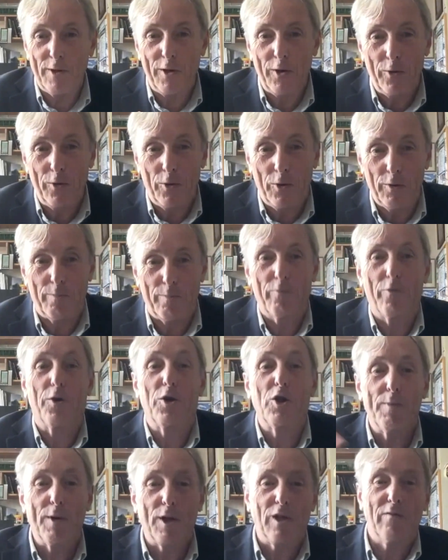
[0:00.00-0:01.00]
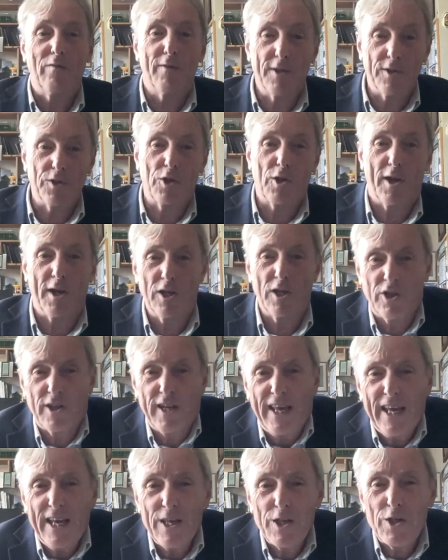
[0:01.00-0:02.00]
but your prospective
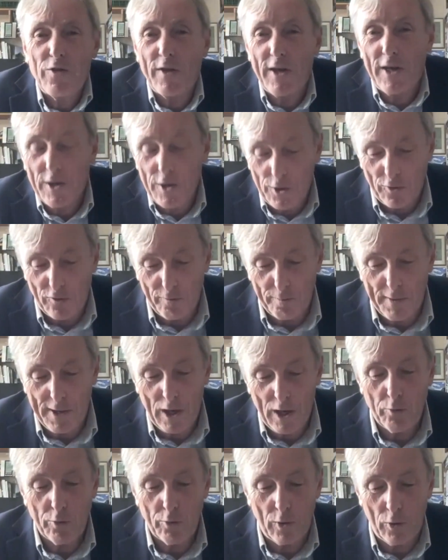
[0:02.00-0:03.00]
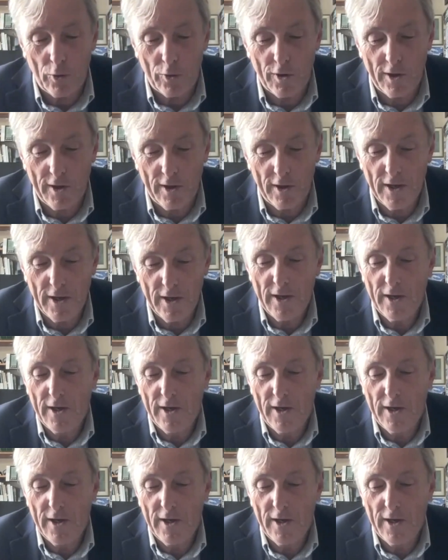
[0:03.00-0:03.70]
legislation has that sort of backward-looking